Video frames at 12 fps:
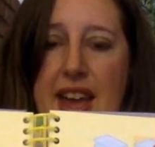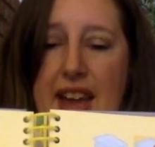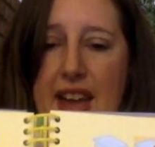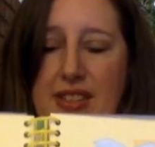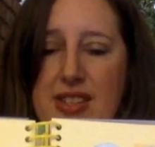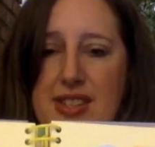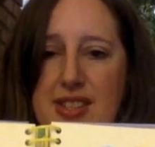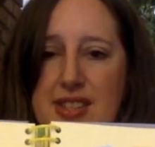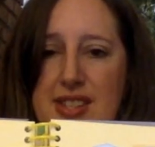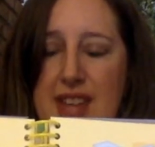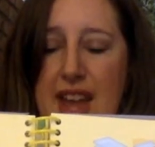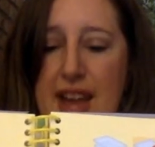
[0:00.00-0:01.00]
And this
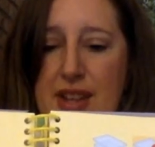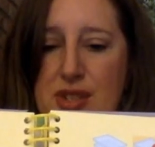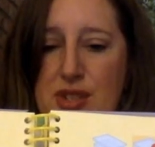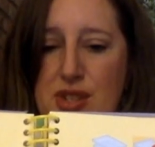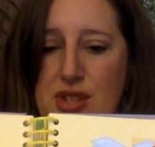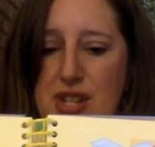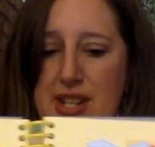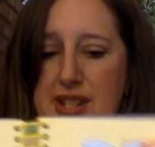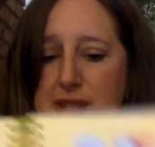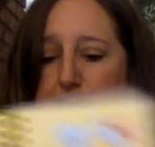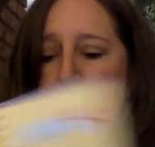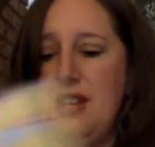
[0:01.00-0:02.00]
is extra
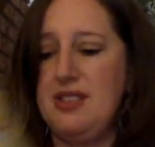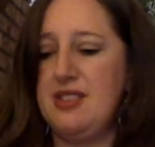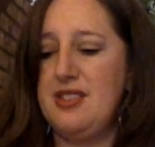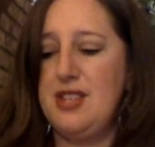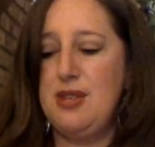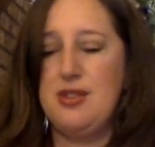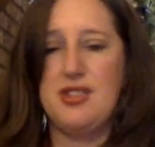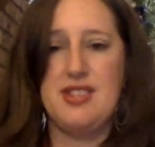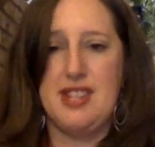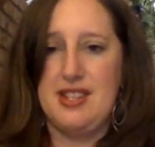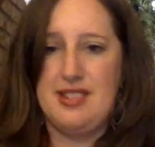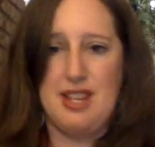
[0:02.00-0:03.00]
genius because this uses
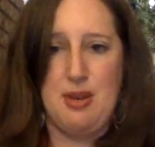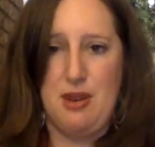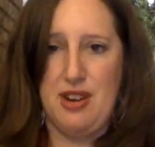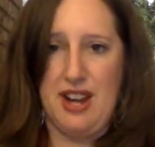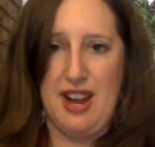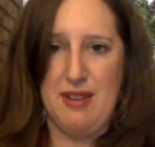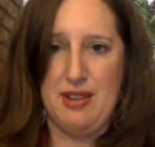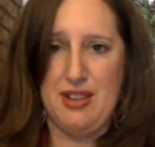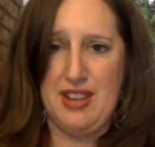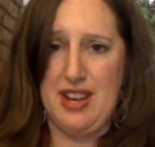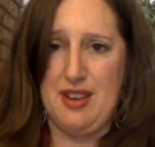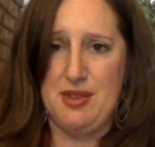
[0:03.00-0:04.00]
things that you already have around
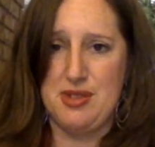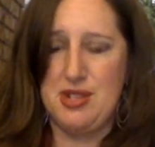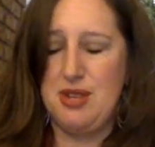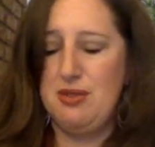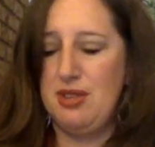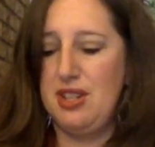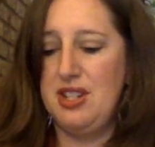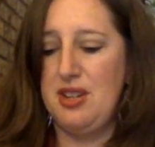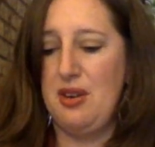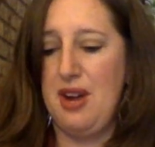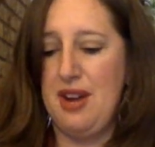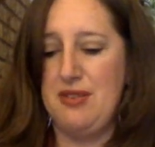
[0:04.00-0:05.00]
the house. So you really
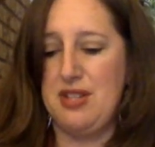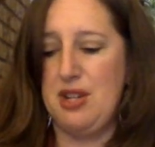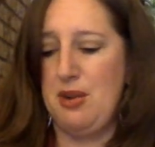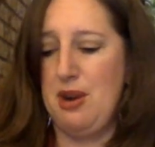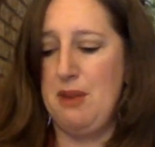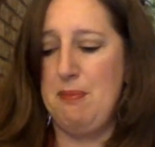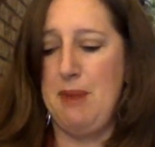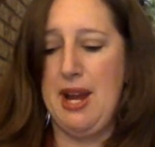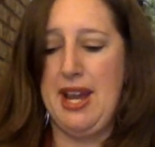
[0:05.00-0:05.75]
don't have to go out and buy